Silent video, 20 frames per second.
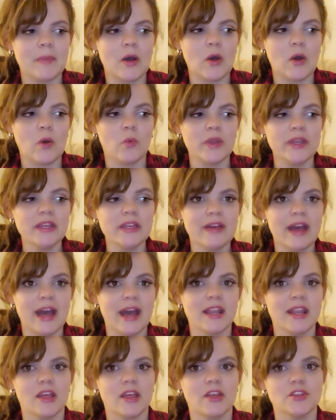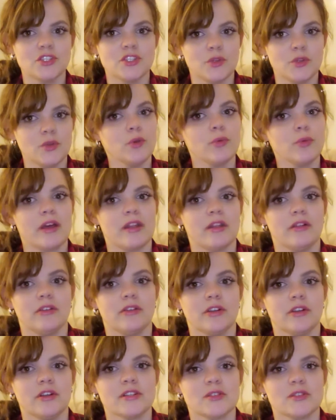We have had 2 red
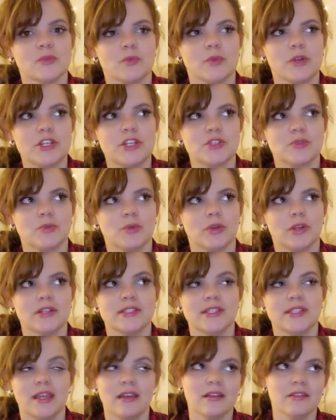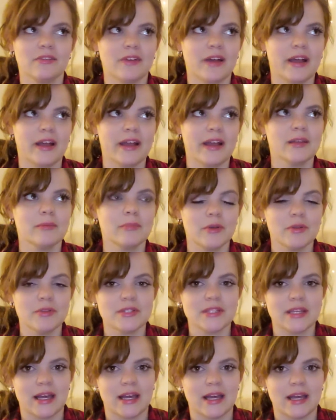alerts, which were terrifying both
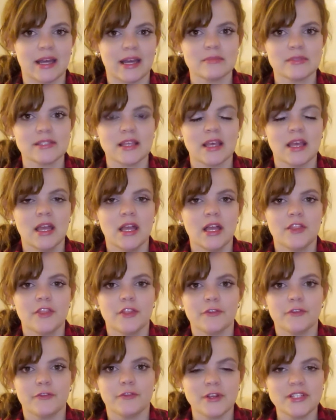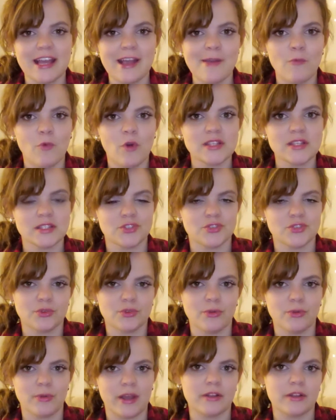times. The first time was a
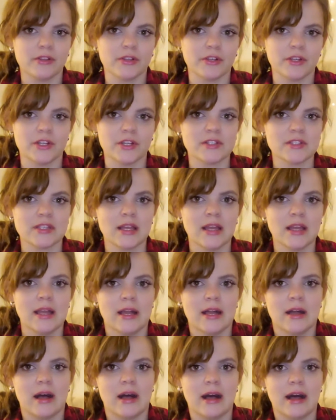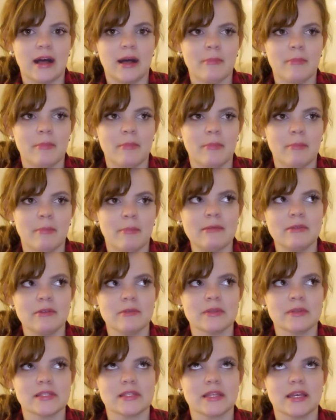true red alert. My baby
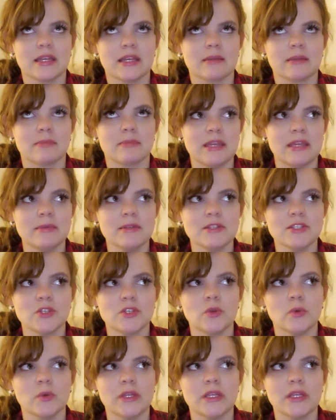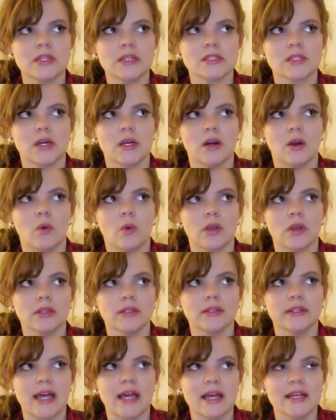was like maybe 2 weeks or
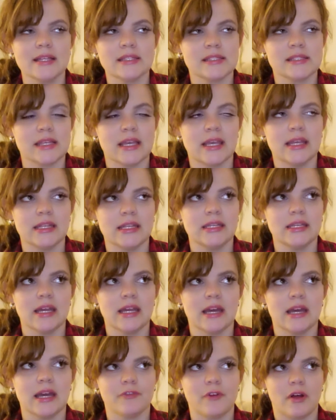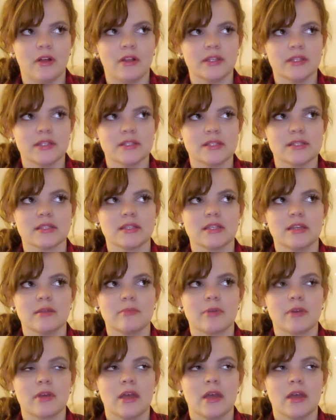less, and he had fallen asleep